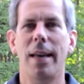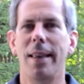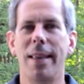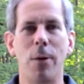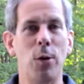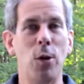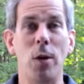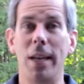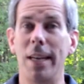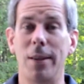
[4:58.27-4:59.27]
they were
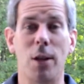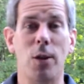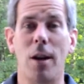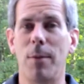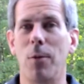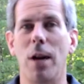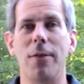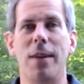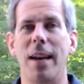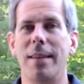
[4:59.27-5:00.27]
doing it, and the thought my
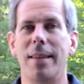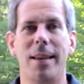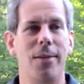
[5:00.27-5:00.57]
wife and I said,